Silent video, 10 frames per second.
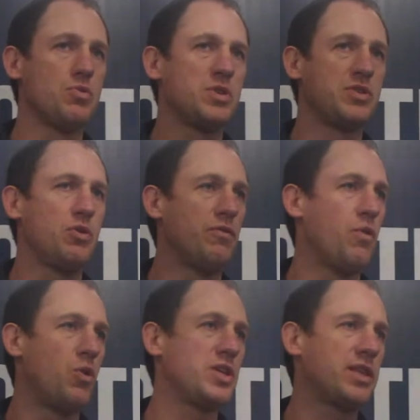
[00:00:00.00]
are still
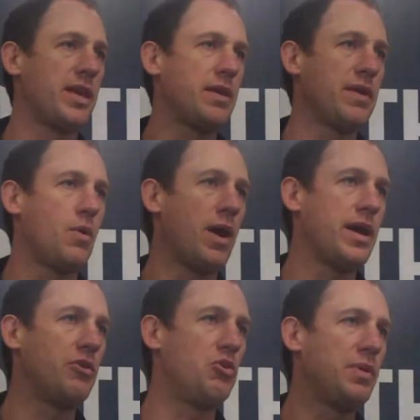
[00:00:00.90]
forging their
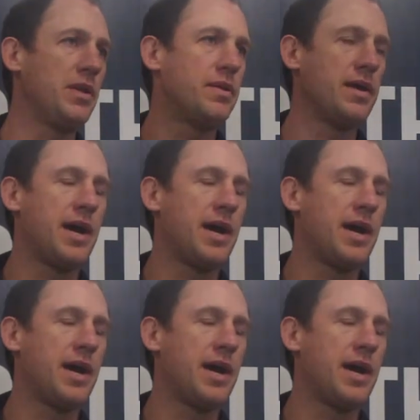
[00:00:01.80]
way a little bit,